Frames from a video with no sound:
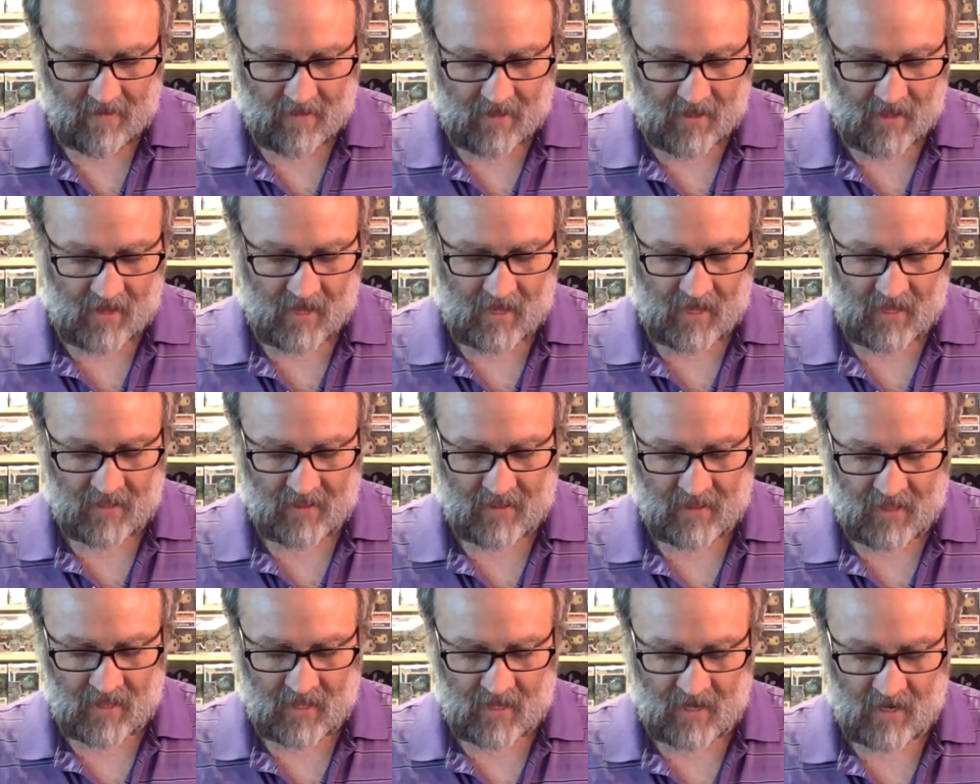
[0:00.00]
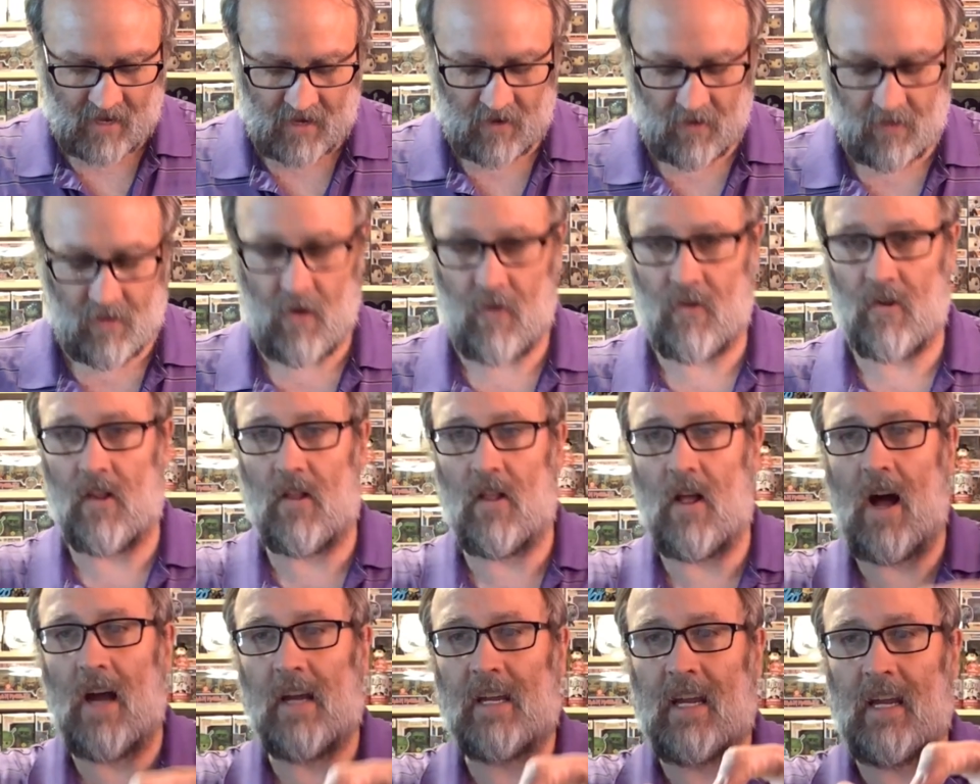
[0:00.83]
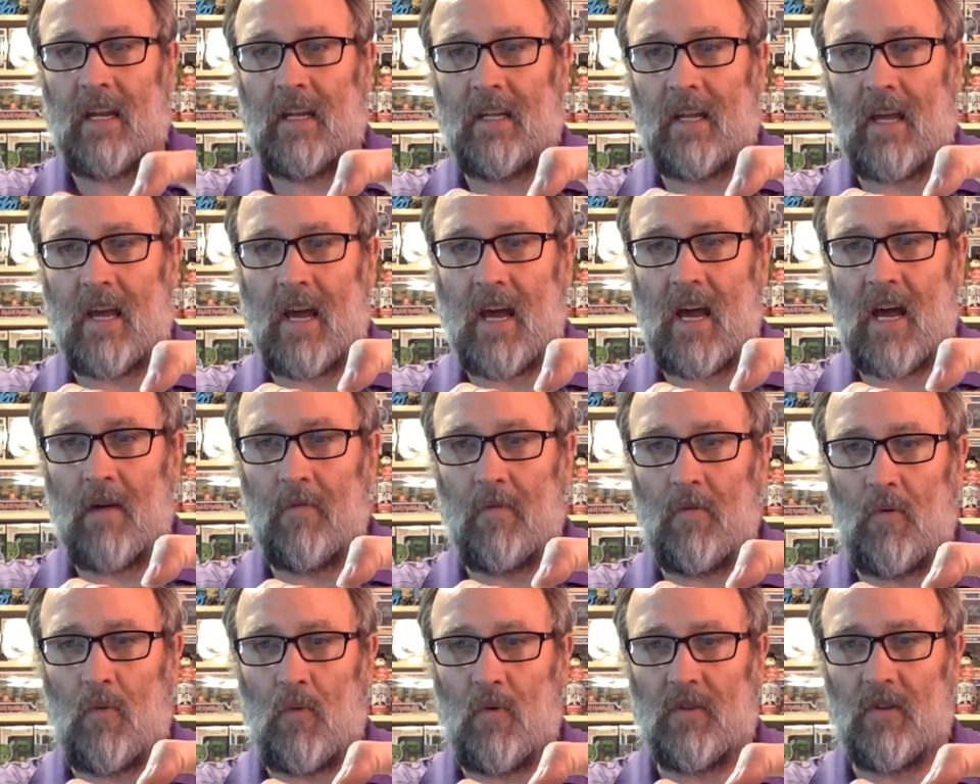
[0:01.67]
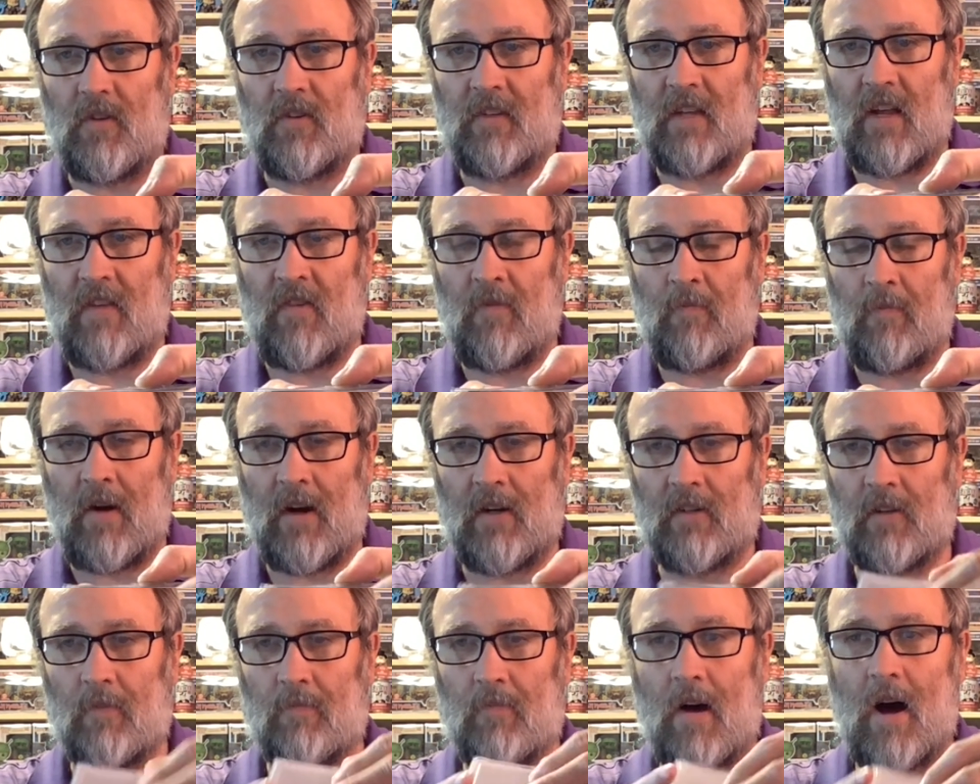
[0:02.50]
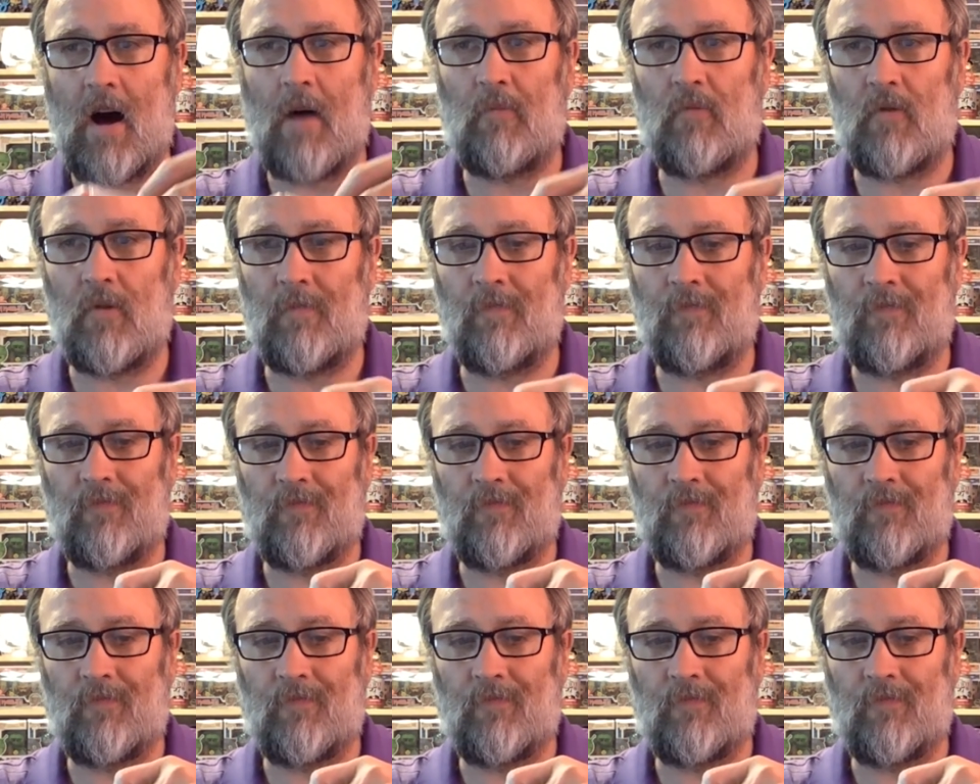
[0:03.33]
and then there's a locking tab with the $7 a pop one.